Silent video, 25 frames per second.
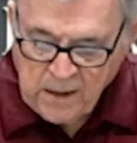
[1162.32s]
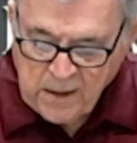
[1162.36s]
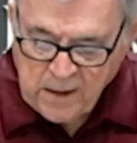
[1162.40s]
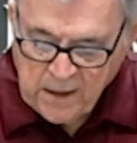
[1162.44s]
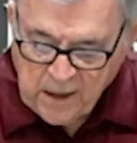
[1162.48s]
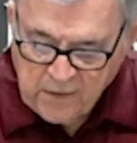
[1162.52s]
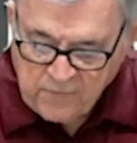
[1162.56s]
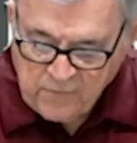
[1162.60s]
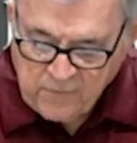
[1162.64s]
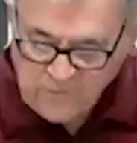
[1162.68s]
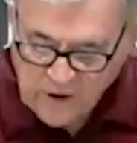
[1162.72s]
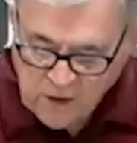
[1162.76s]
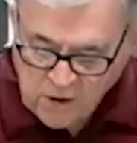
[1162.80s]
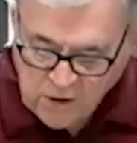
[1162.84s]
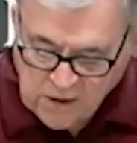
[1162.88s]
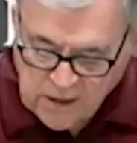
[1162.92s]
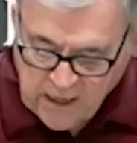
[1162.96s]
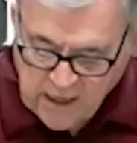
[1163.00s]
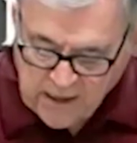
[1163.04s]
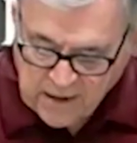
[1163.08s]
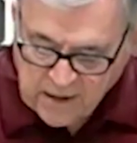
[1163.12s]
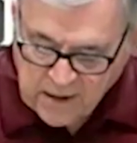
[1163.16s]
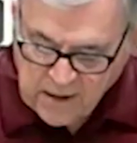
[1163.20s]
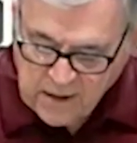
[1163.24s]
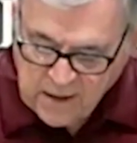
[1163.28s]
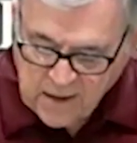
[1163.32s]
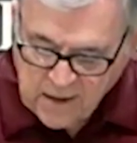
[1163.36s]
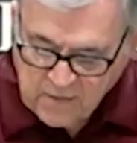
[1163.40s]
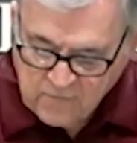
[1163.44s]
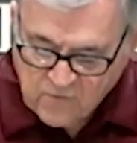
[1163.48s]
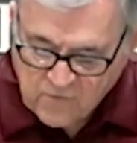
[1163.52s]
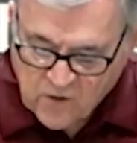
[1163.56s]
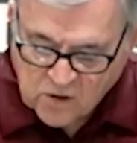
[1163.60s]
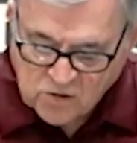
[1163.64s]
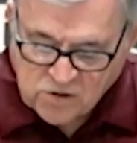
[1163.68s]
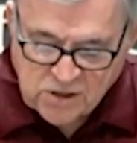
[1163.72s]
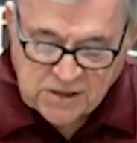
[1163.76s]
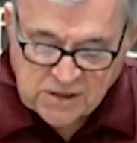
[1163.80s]
If you look at
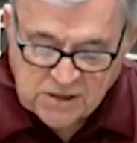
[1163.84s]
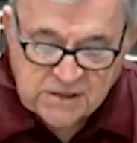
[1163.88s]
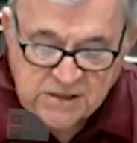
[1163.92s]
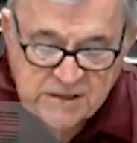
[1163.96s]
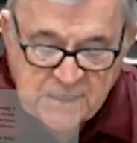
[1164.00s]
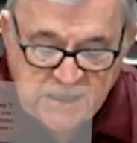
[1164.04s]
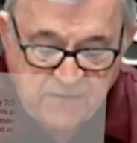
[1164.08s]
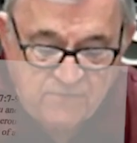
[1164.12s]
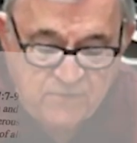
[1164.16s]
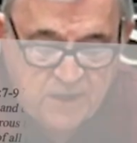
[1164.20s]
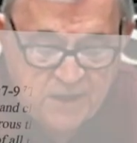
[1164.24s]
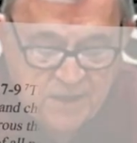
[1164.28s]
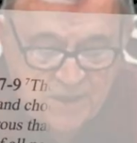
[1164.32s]
verses 7